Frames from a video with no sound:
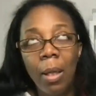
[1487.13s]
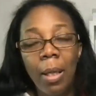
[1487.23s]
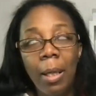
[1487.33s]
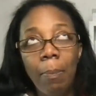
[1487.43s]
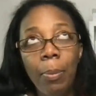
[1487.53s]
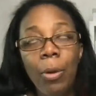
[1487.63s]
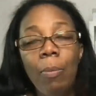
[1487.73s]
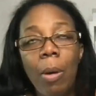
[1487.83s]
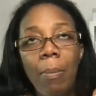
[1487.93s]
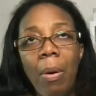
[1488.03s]
it blew
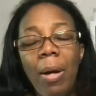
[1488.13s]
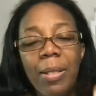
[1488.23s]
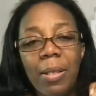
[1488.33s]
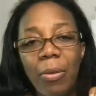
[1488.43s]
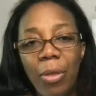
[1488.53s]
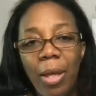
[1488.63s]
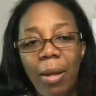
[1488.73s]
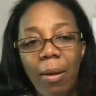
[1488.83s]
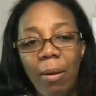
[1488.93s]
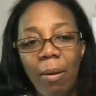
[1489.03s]
my mind to
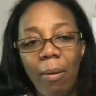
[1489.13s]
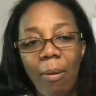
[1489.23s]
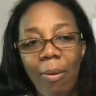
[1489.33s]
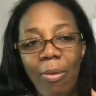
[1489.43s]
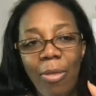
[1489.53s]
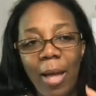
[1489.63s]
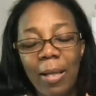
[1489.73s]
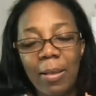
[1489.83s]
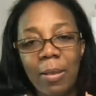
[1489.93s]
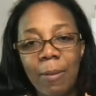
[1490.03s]
think
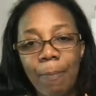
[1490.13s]
that